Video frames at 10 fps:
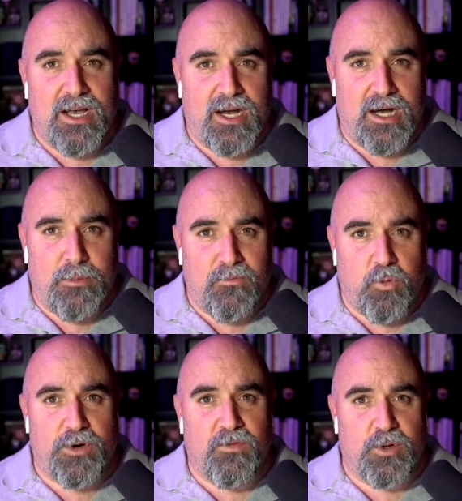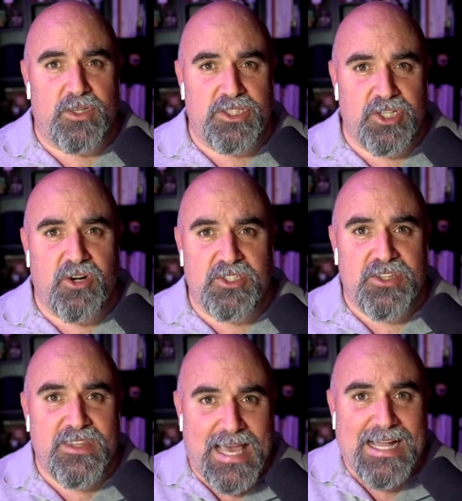for the church,
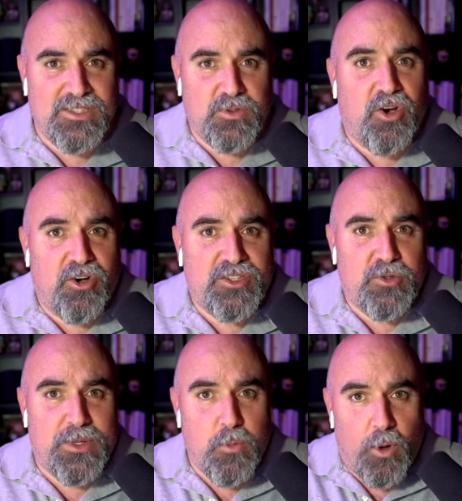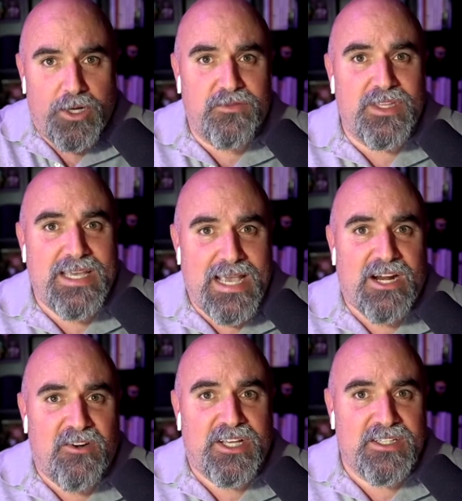that's going to be one of the
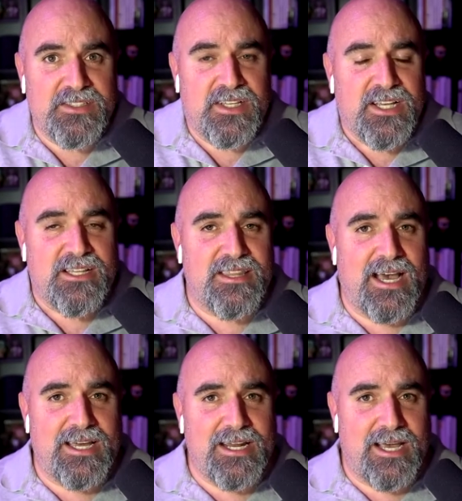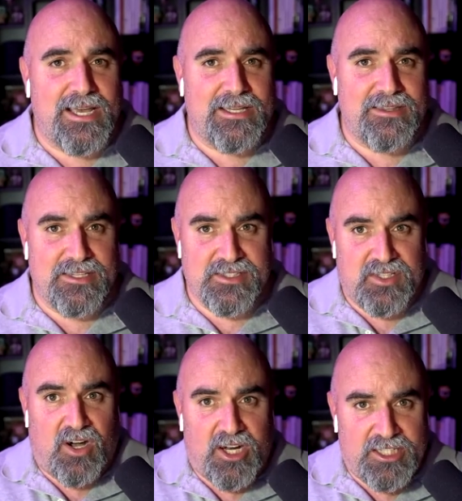areas that this
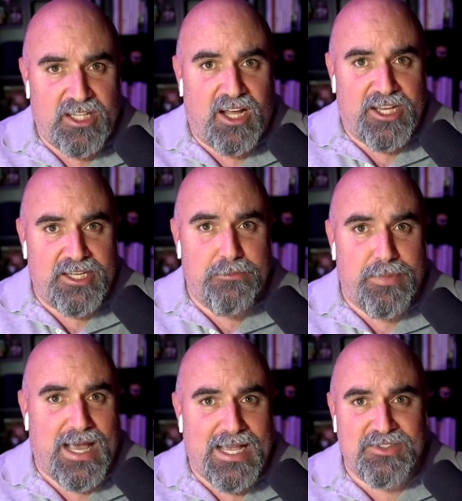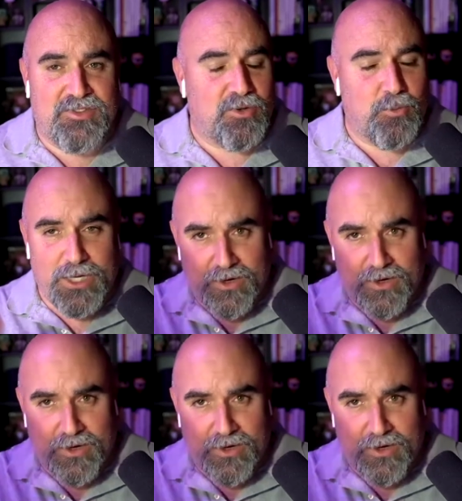online pastor, whatever the